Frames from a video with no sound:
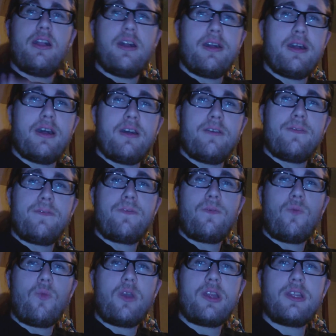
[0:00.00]
of
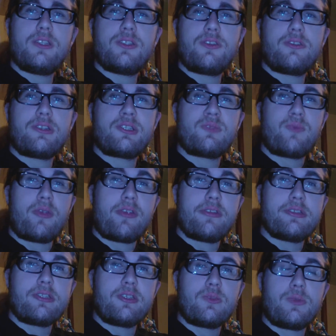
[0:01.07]
what is your
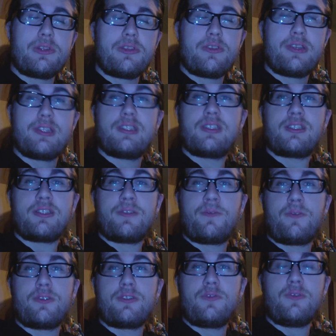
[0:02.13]
experiences with your
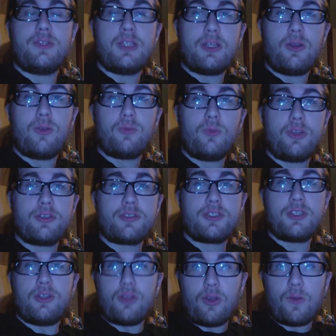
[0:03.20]
N64s, if you did own one or
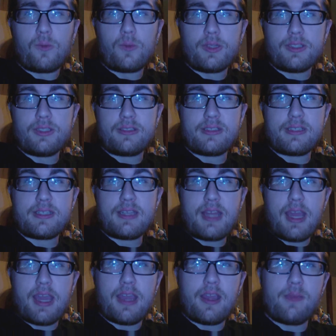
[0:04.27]
still own one to this
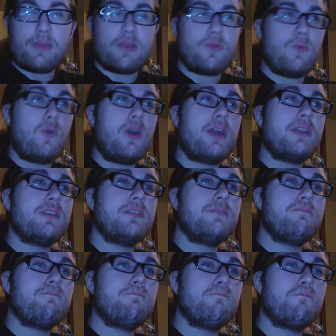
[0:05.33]
day. I mean, what
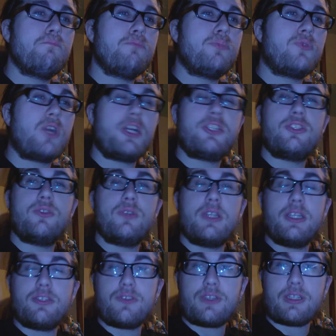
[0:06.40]
brought you
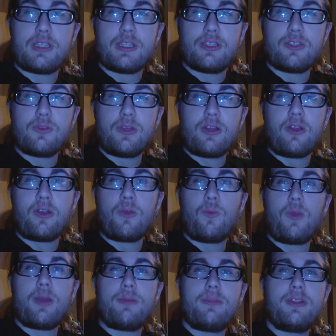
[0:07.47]
interested into it, or
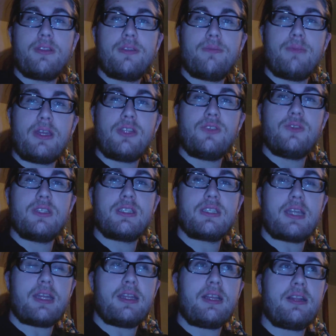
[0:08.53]
what made you
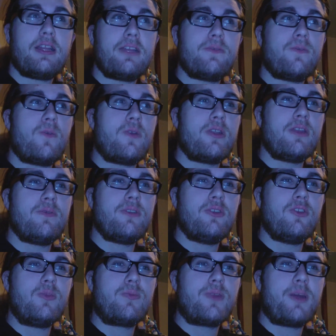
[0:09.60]
decide to collect for it, even though
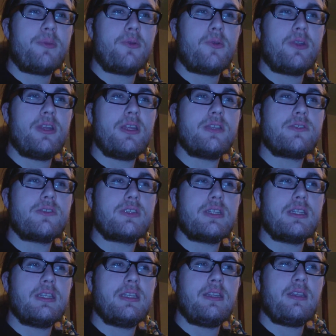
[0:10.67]
you probably weren't interested
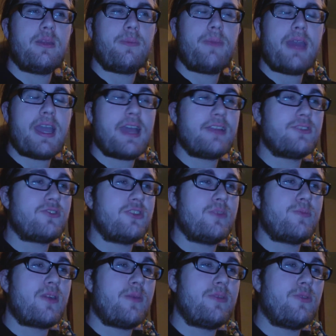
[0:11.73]
in it in the past, or you
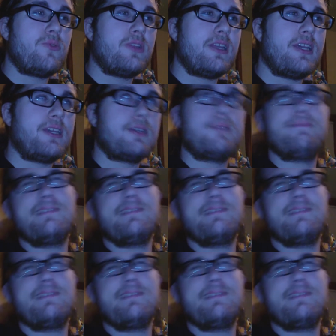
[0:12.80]
probably were like,